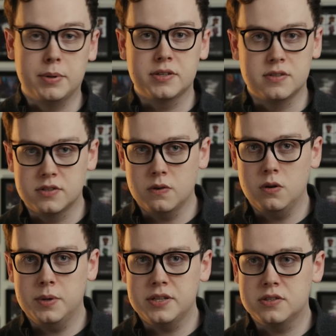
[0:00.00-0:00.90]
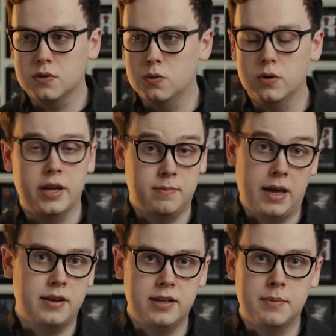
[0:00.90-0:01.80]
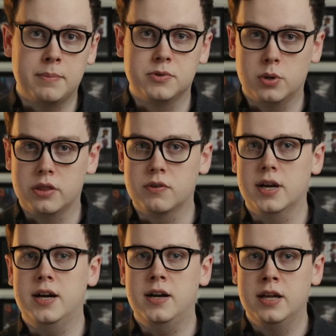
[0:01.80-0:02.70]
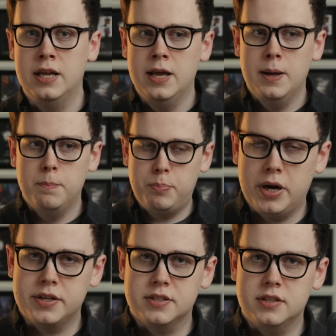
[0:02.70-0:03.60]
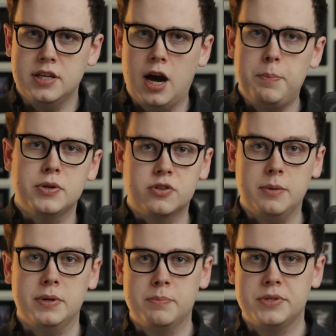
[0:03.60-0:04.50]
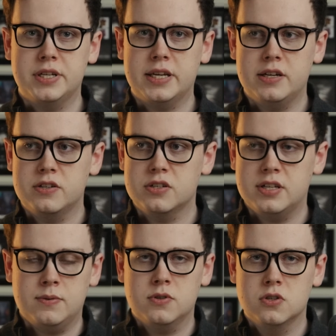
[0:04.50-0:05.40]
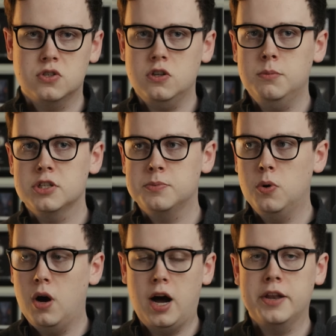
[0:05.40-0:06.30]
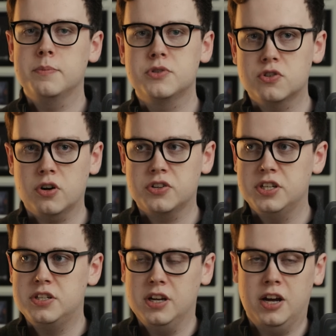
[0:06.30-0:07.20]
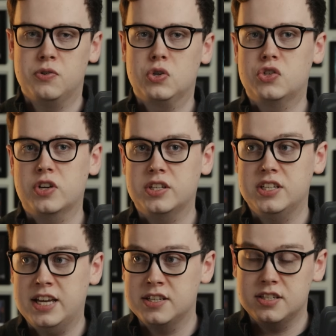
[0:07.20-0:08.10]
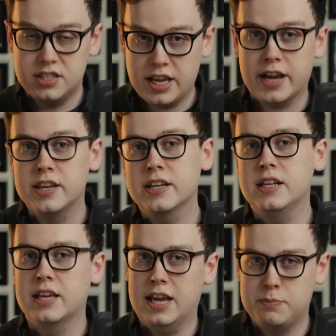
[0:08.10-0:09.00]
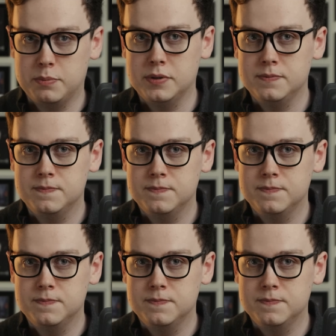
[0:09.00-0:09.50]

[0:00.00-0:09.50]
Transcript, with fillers: Burson Soloist or an Enleum Amp 23R, guitar, but the upper treble in particular just sounds so much more unobstructed, unrestricted, and technically capable.